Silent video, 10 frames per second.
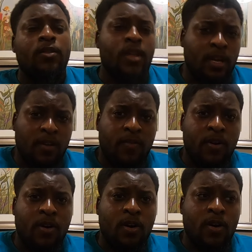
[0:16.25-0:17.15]
Thank you for
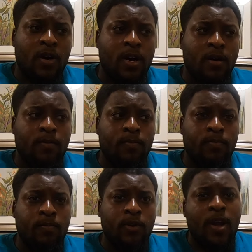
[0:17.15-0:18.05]
your
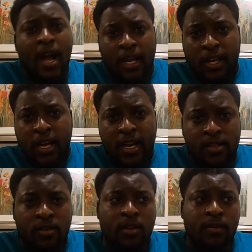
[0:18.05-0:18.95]
accolades
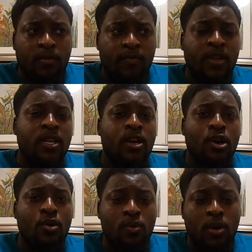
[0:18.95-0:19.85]
on the
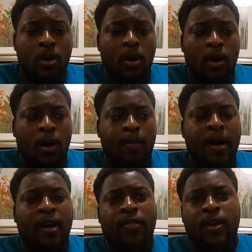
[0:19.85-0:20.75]
video
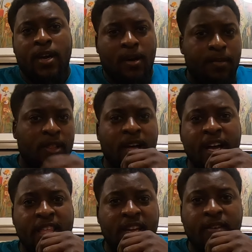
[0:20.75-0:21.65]
about the
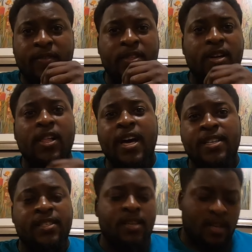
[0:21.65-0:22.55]
lighting for the
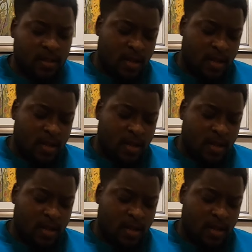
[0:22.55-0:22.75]
Classic.